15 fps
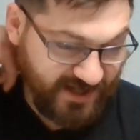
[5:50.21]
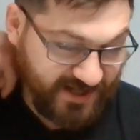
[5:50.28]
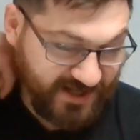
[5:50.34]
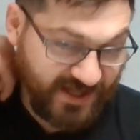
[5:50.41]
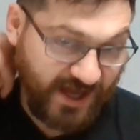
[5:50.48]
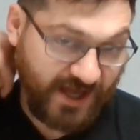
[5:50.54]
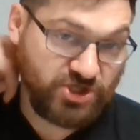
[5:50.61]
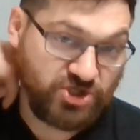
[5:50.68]

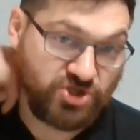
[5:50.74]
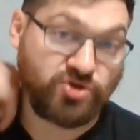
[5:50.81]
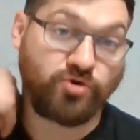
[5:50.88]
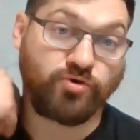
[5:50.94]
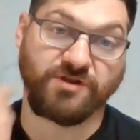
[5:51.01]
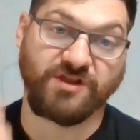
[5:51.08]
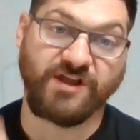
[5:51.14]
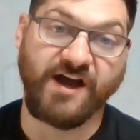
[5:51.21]
Dedication,
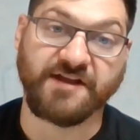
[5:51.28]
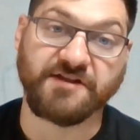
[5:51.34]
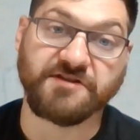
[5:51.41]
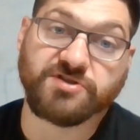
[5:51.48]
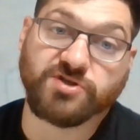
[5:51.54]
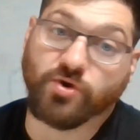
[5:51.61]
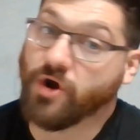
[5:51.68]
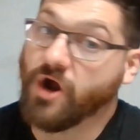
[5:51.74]
or
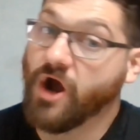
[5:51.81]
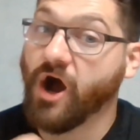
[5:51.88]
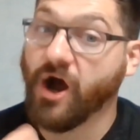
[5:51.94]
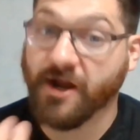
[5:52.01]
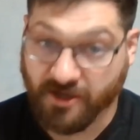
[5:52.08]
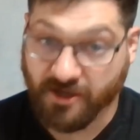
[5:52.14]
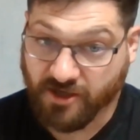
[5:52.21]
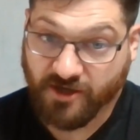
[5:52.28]
Lights, or
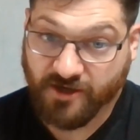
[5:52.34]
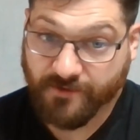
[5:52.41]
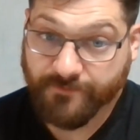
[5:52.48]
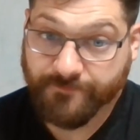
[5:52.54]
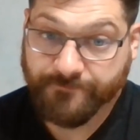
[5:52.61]
Hanukkah.